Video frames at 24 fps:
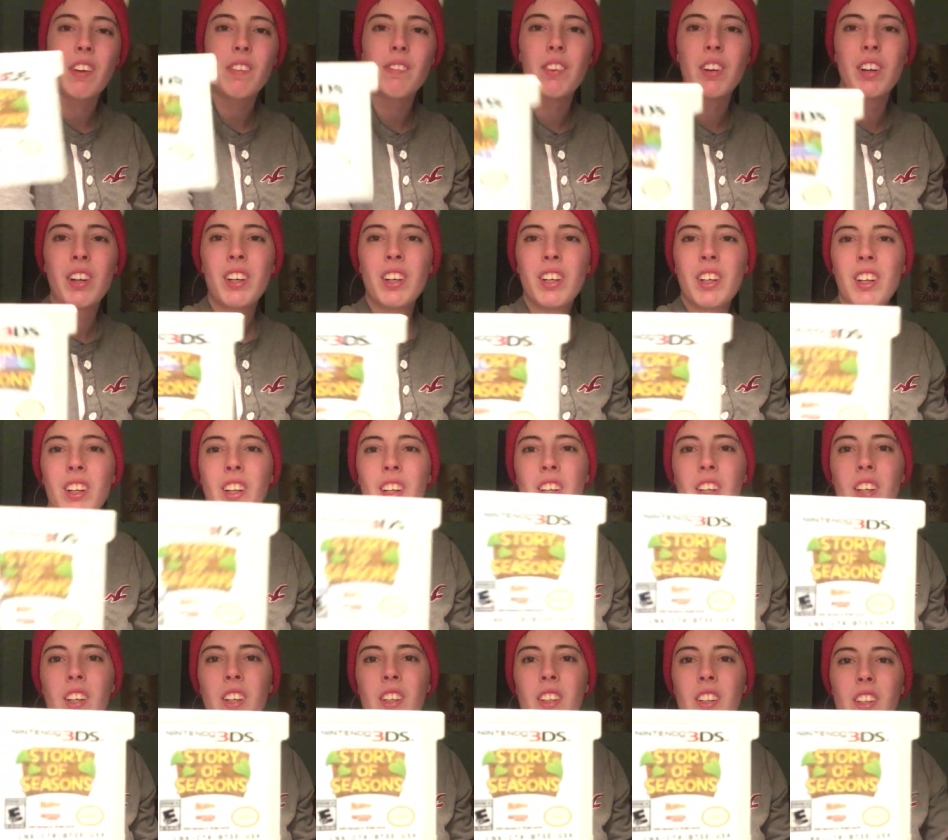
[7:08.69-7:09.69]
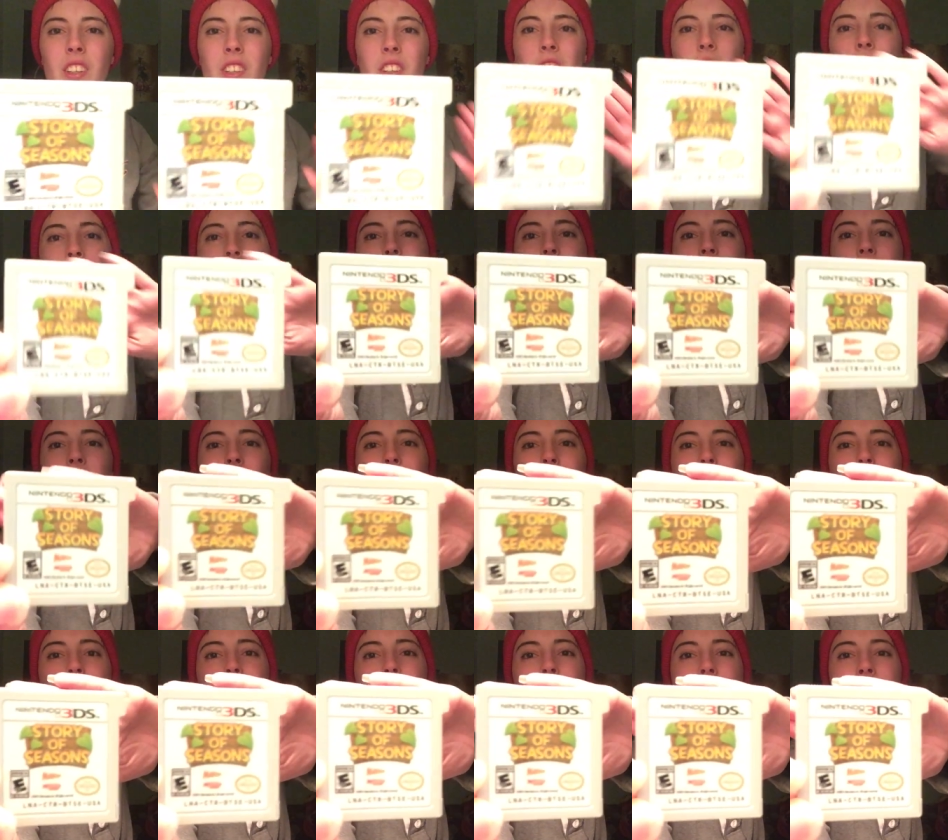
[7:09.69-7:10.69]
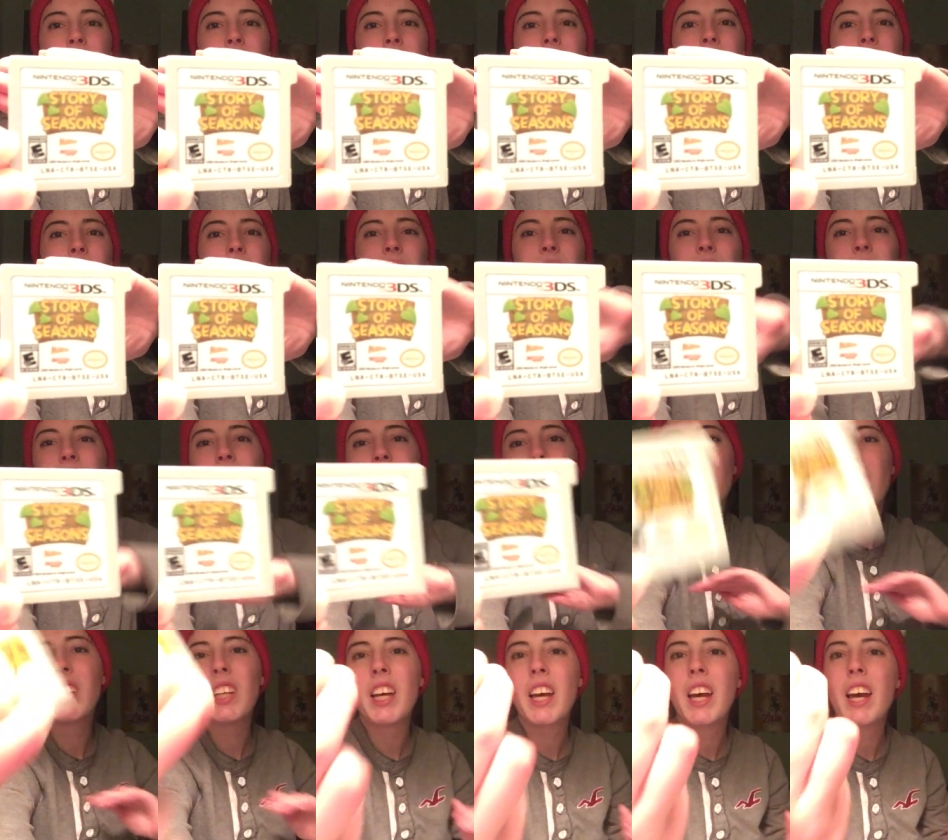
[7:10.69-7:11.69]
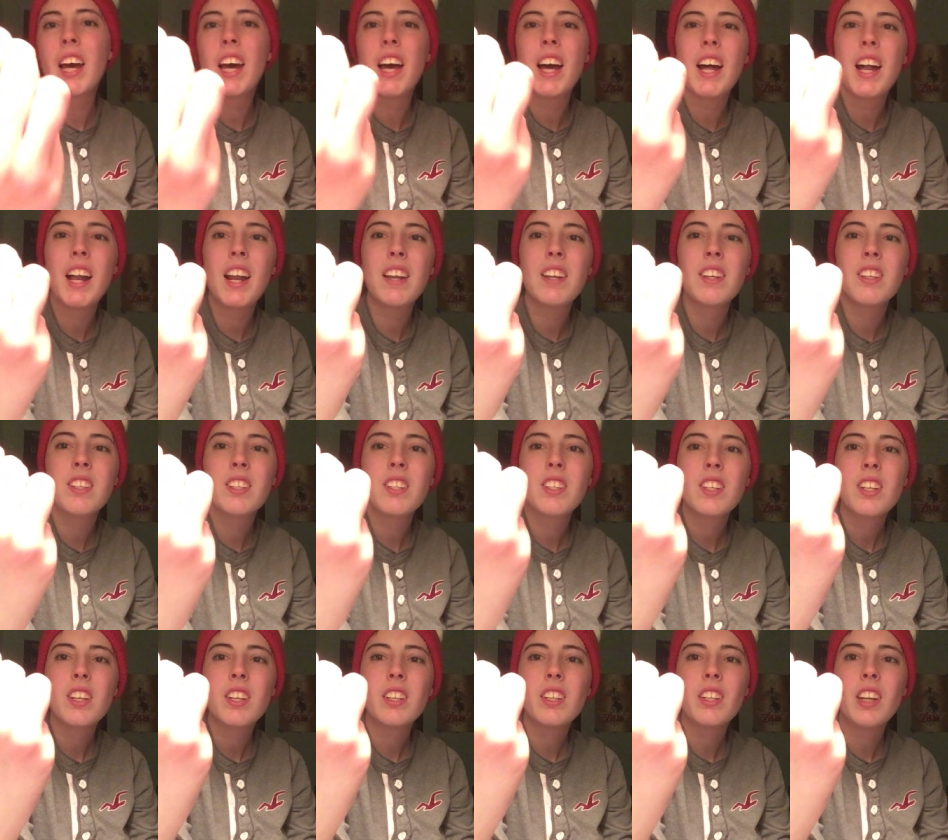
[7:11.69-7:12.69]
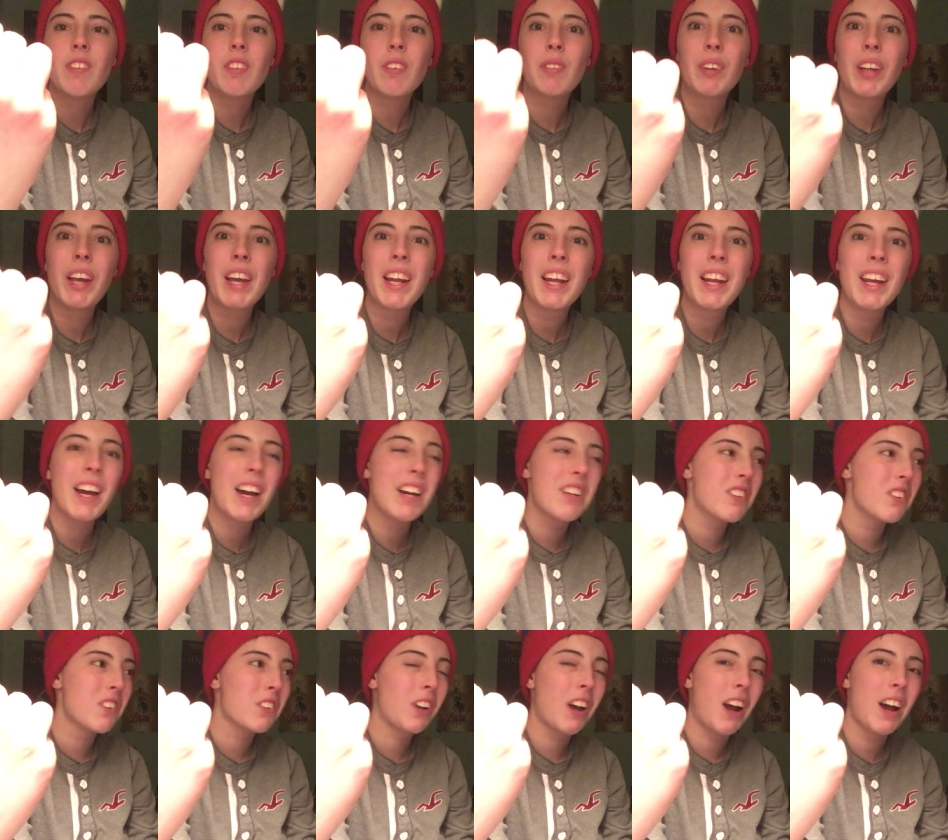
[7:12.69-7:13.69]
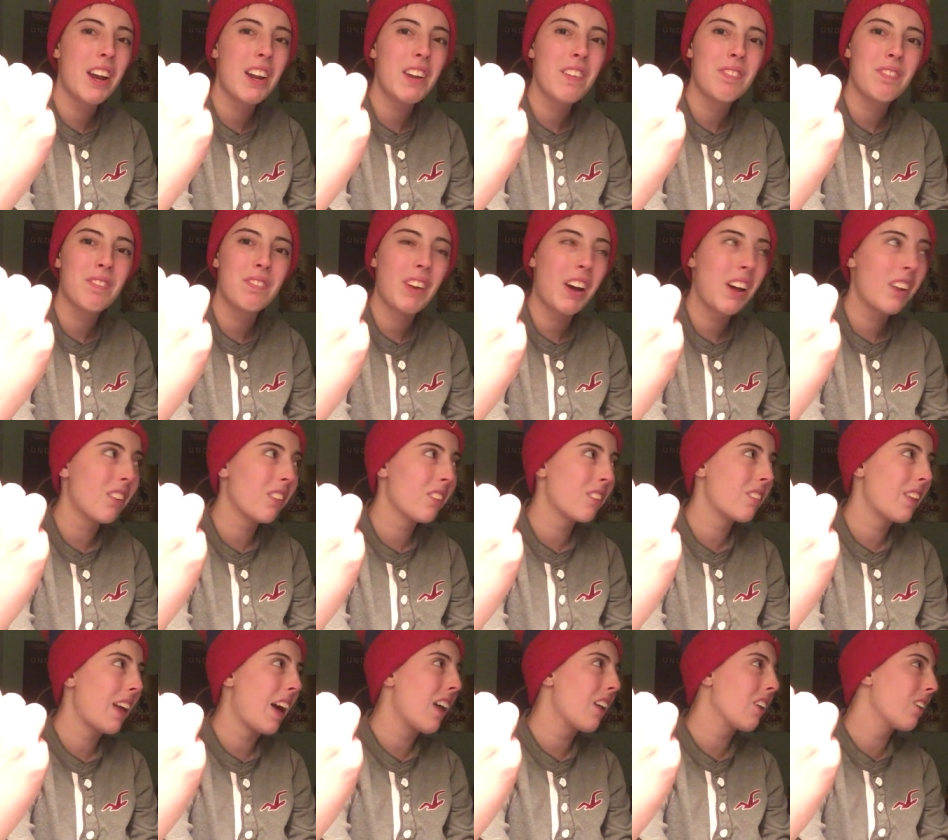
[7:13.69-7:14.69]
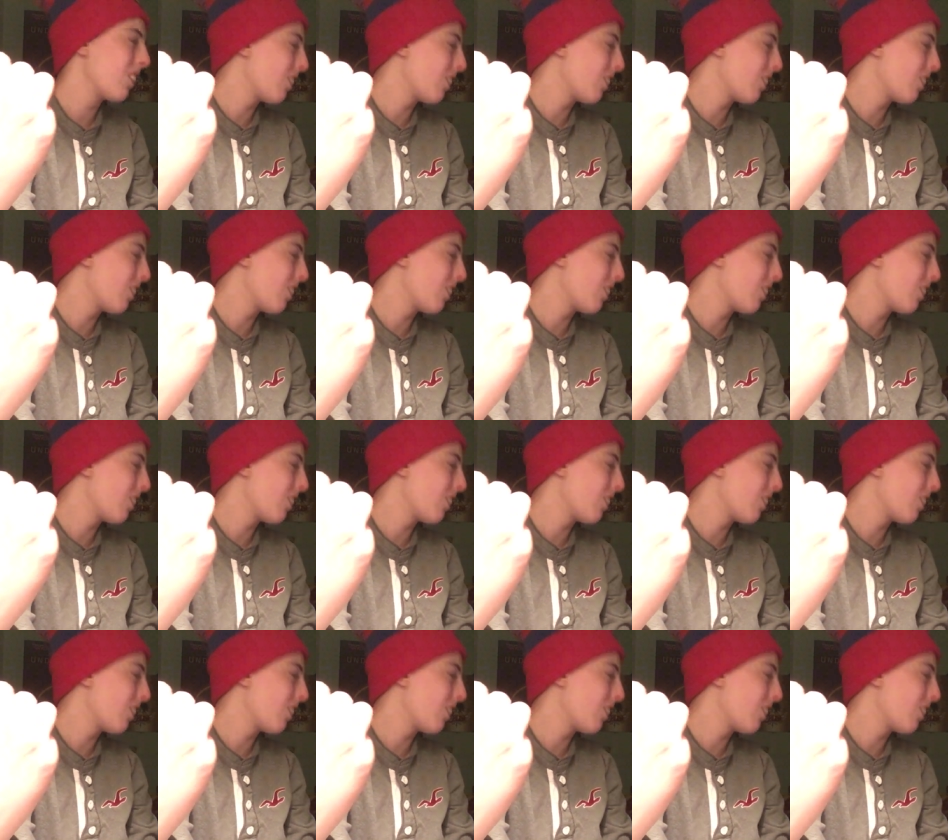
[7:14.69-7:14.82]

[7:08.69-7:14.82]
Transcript: remember. This is also 10 and up. And Never played it yet. Just got it not that